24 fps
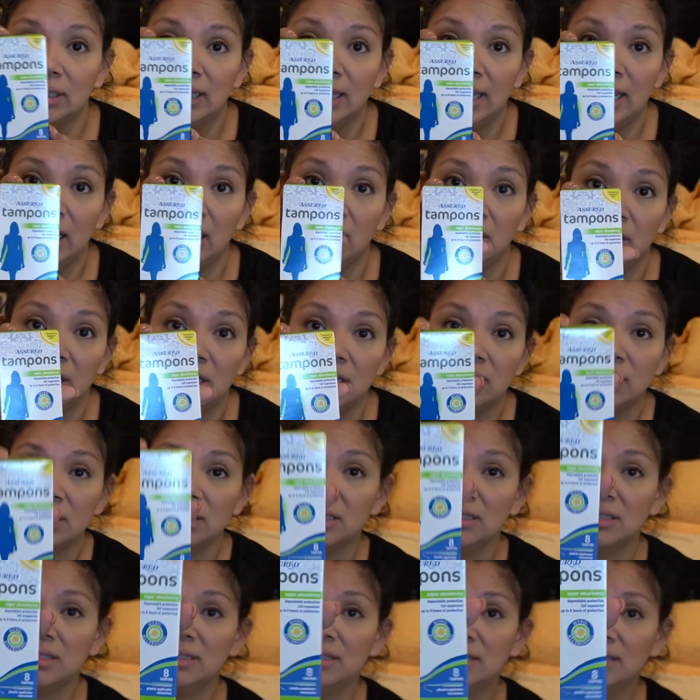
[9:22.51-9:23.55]

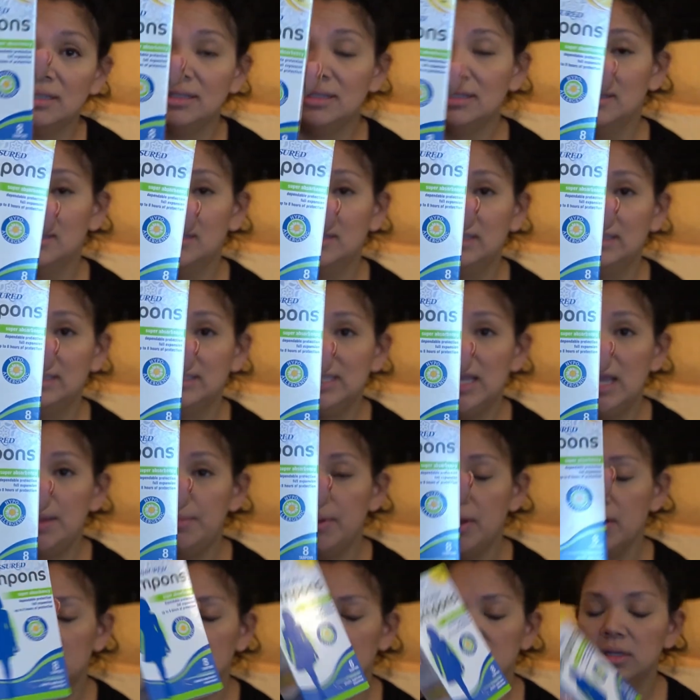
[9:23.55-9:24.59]
carries
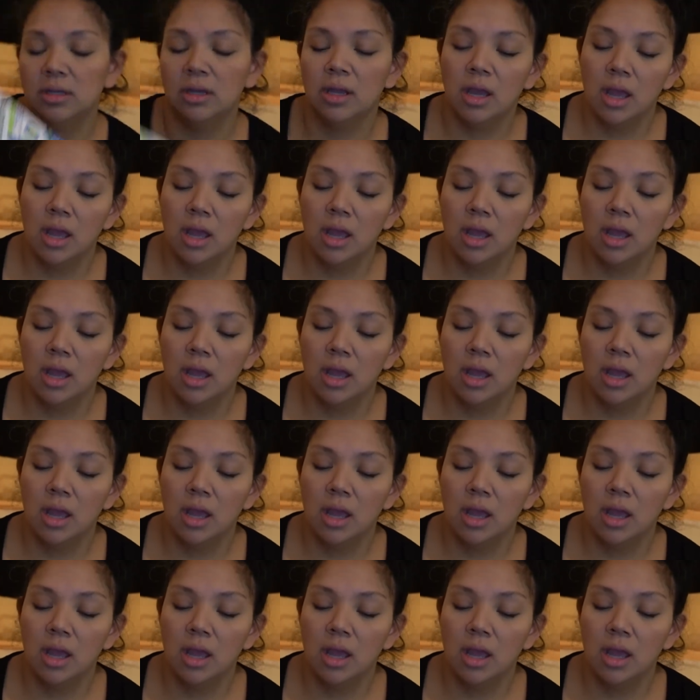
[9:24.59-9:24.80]
tampons.